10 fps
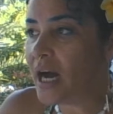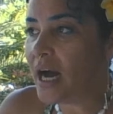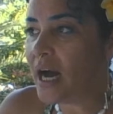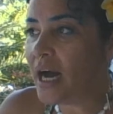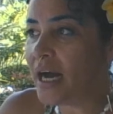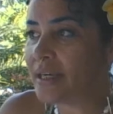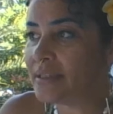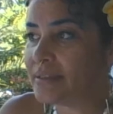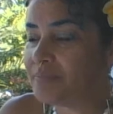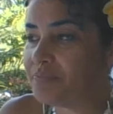
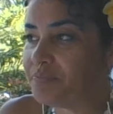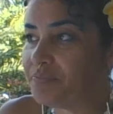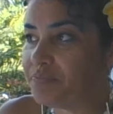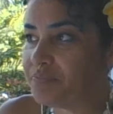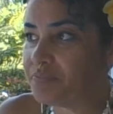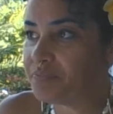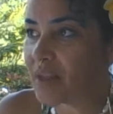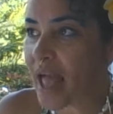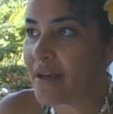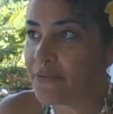And
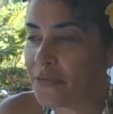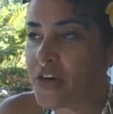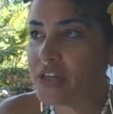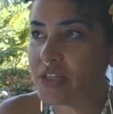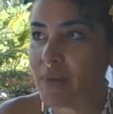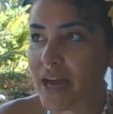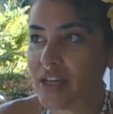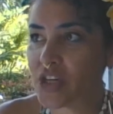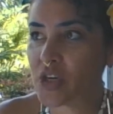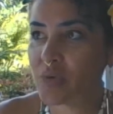at first, my
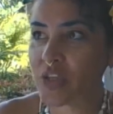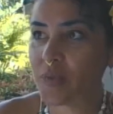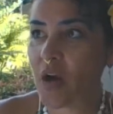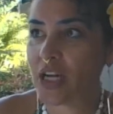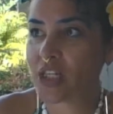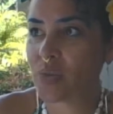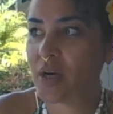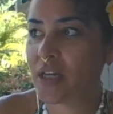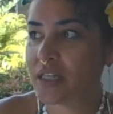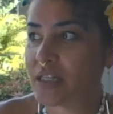initial response
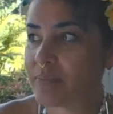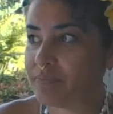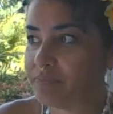was,